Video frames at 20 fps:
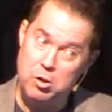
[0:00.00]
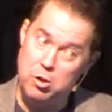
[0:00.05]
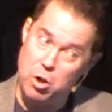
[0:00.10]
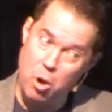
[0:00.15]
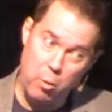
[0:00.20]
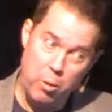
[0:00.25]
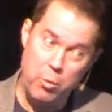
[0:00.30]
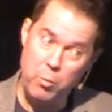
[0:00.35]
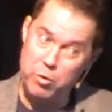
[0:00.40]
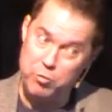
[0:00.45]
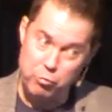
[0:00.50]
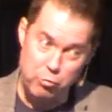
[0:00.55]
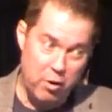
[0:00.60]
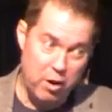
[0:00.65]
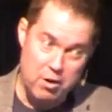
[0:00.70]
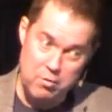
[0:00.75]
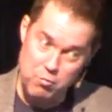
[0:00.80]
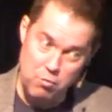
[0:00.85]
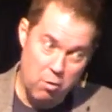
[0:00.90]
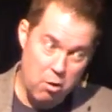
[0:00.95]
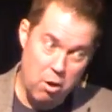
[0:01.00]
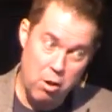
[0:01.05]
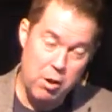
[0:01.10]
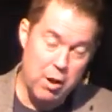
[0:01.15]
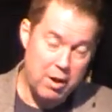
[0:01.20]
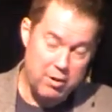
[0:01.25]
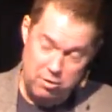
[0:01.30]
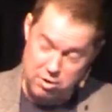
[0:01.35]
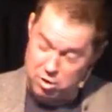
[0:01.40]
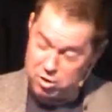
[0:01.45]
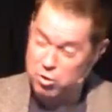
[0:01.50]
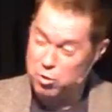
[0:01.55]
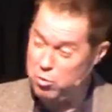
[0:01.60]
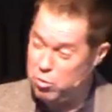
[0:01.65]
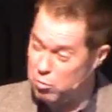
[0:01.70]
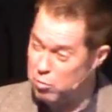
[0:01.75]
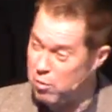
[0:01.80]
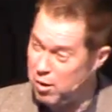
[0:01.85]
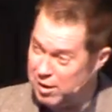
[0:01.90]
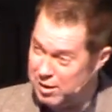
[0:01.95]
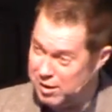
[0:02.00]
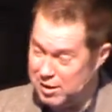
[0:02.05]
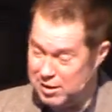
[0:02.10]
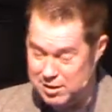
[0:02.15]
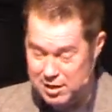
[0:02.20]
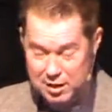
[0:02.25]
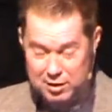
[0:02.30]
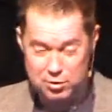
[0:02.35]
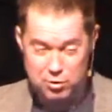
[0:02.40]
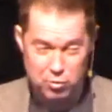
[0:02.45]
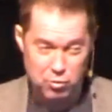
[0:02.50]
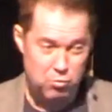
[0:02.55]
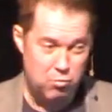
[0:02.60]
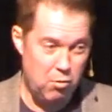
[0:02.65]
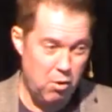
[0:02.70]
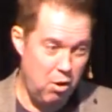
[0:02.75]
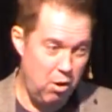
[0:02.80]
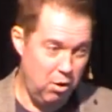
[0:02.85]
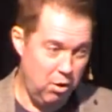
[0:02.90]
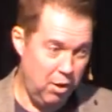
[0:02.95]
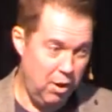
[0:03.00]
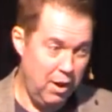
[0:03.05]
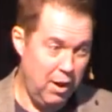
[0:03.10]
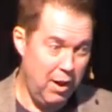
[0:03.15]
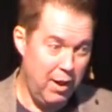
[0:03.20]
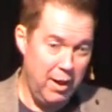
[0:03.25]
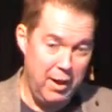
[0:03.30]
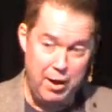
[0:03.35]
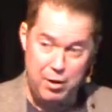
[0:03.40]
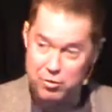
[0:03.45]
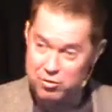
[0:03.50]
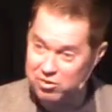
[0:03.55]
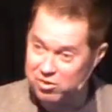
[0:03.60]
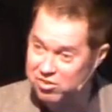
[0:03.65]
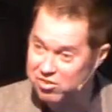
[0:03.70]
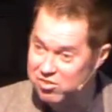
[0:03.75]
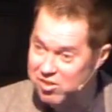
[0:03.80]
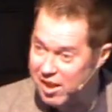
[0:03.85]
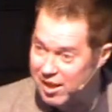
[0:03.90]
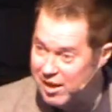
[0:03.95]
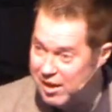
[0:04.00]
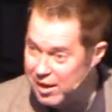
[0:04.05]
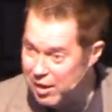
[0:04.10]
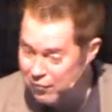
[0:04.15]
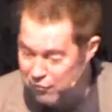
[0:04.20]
knowing what's right and wrong, and to do the right and not do the wrong. Here's the second